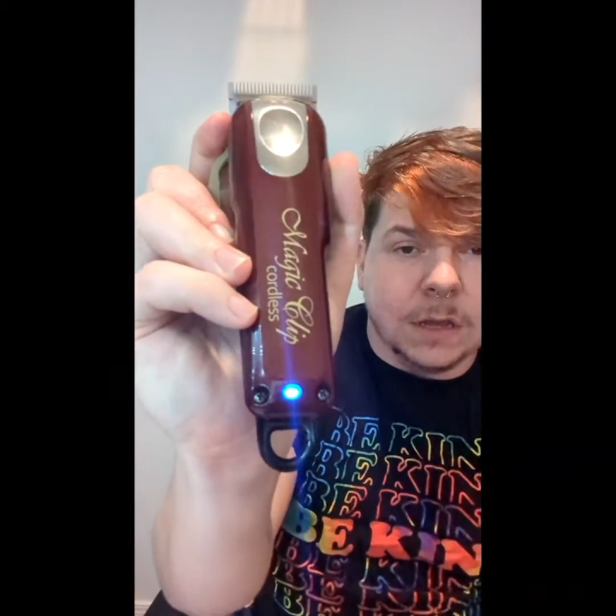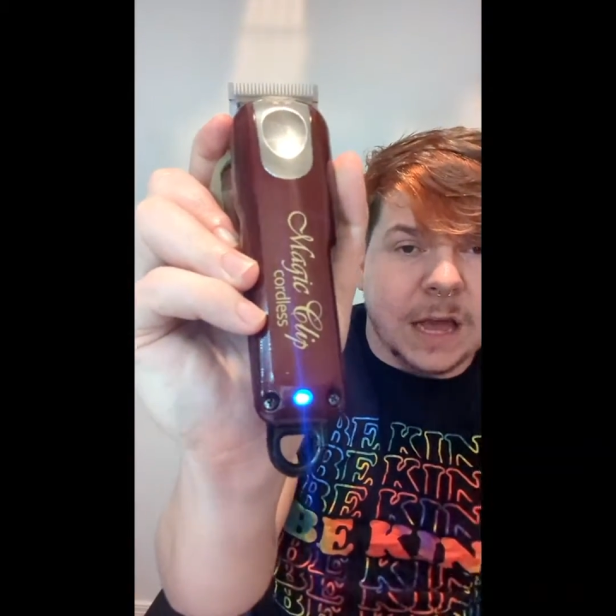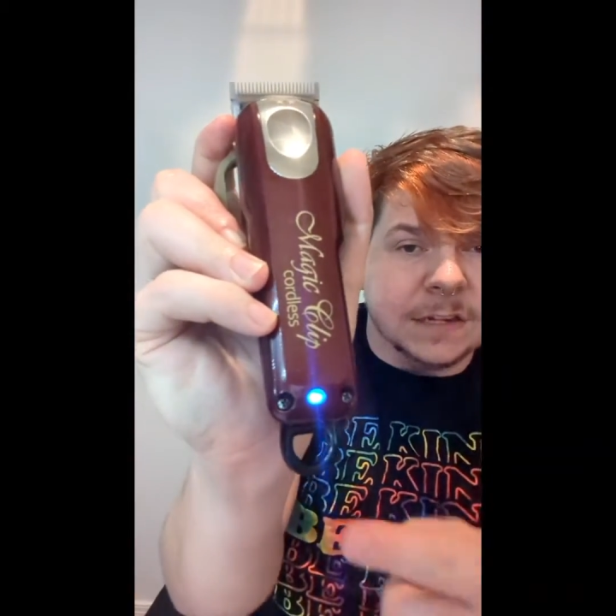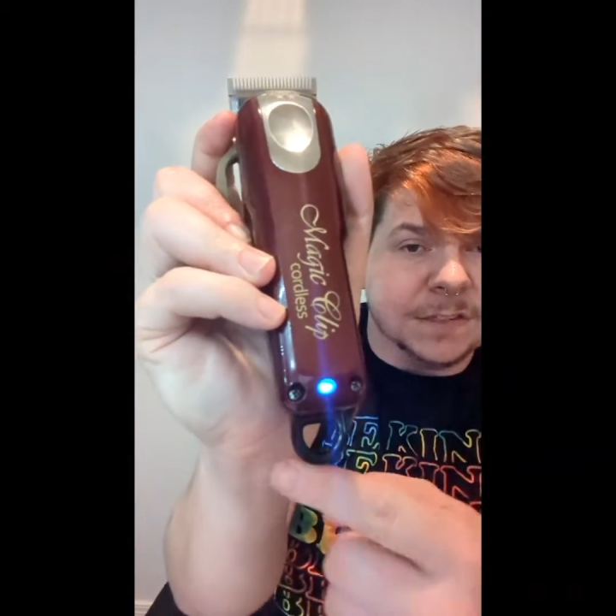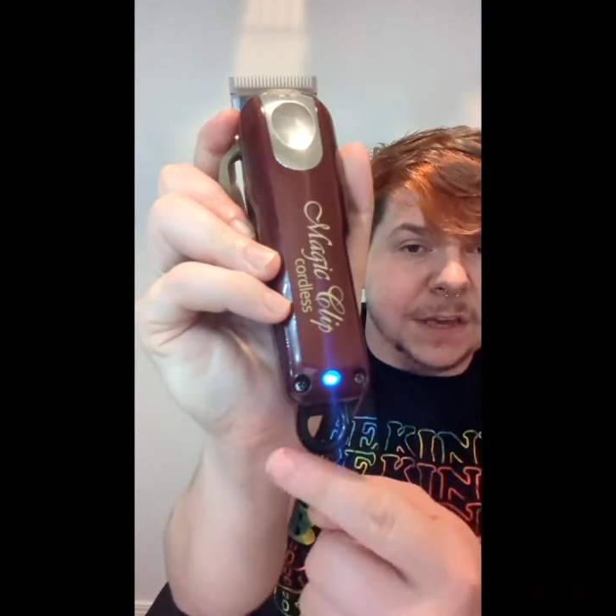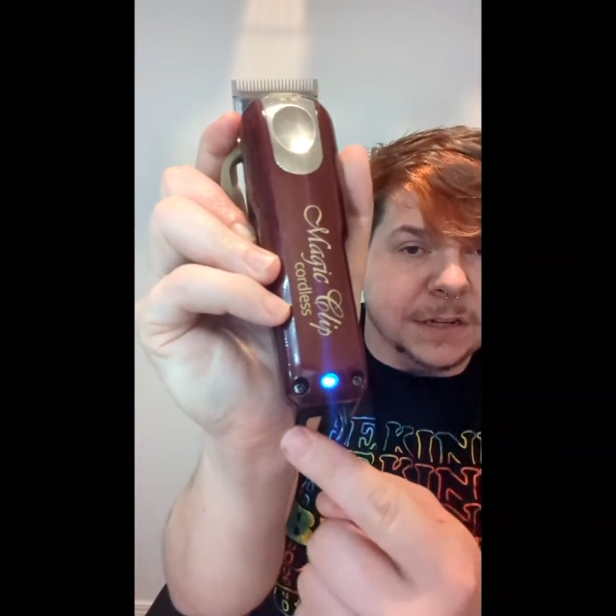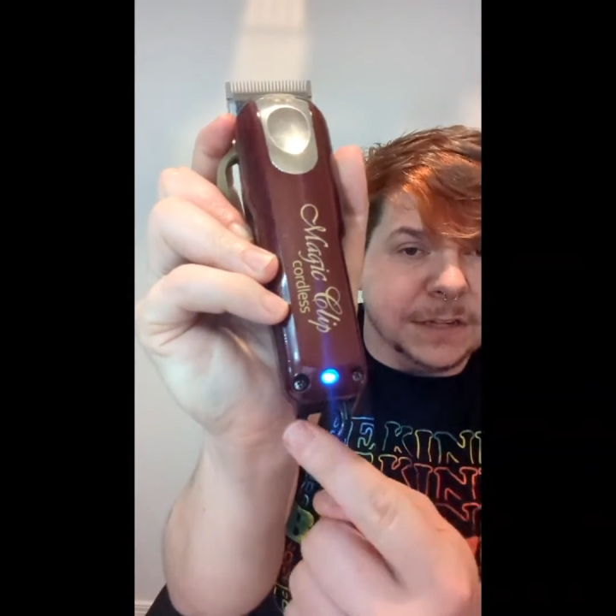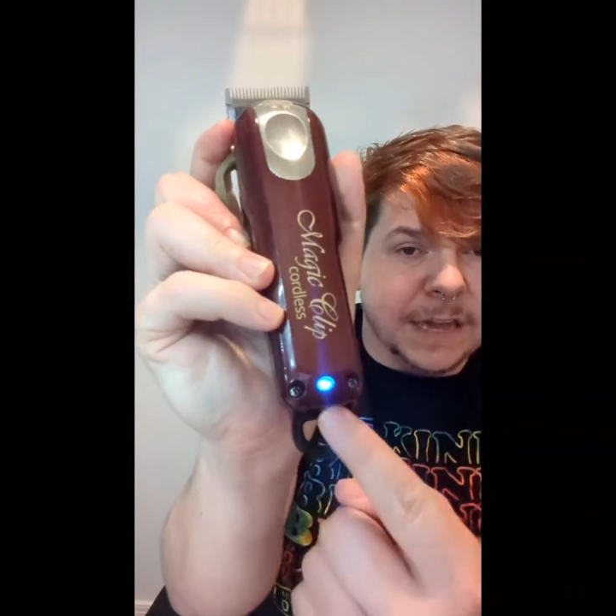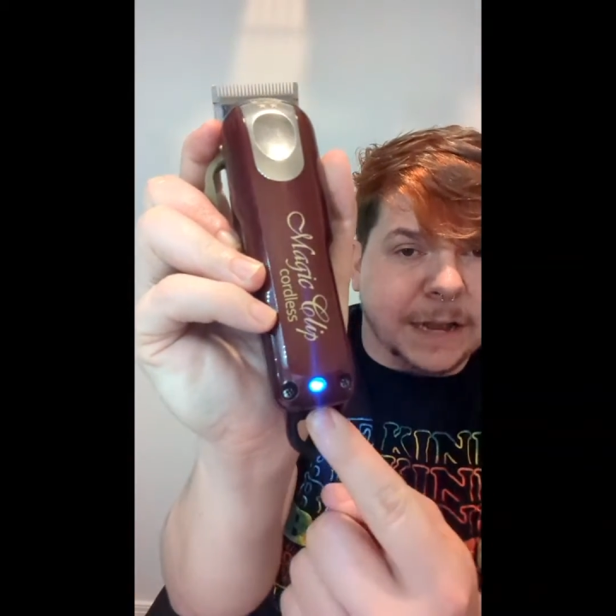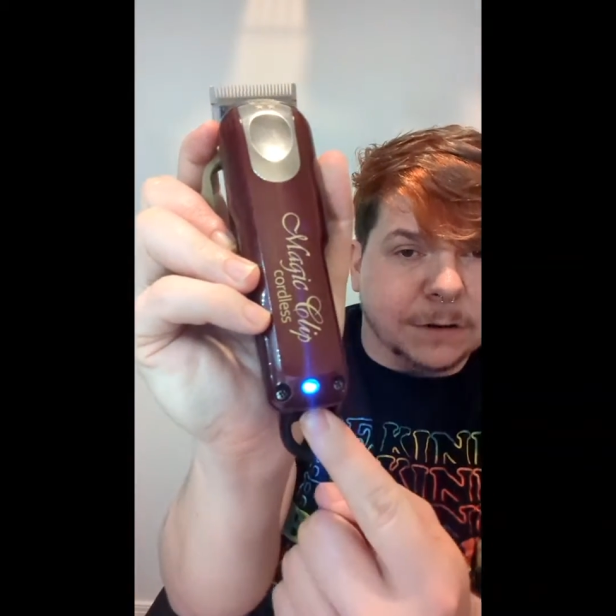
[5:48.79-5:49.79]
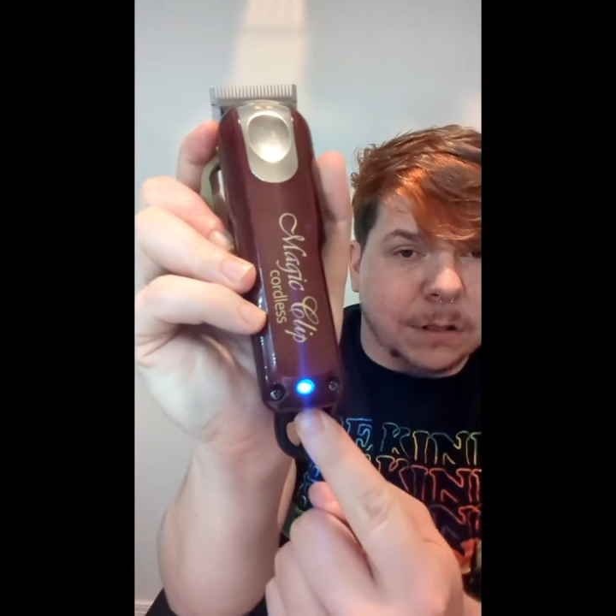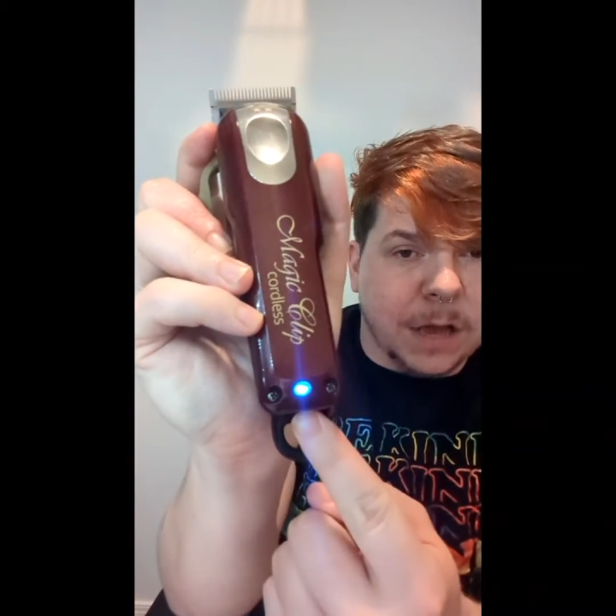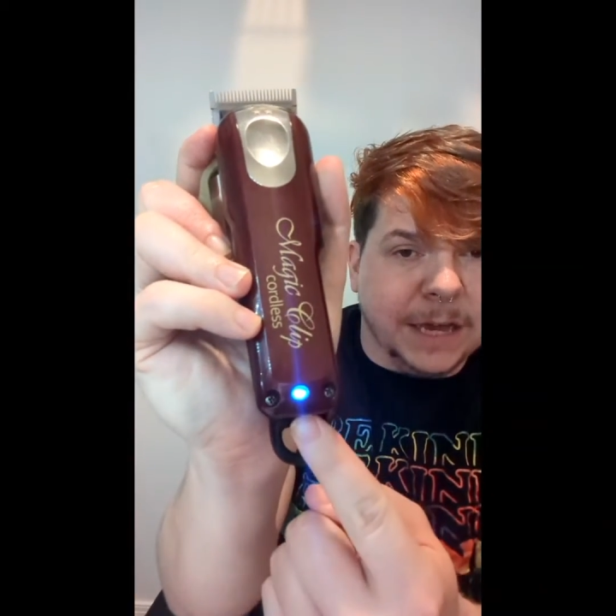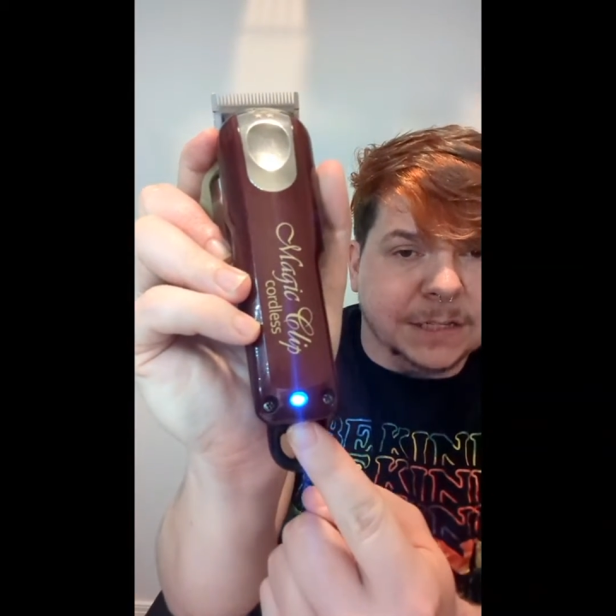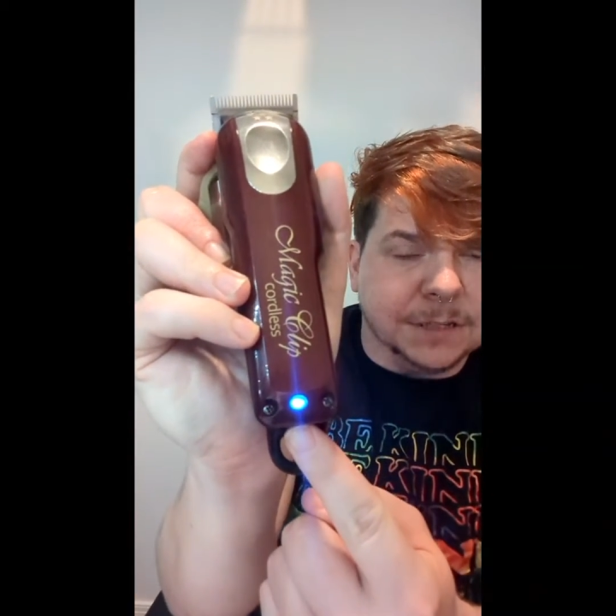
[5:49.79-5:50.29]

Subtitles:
has the indicator light.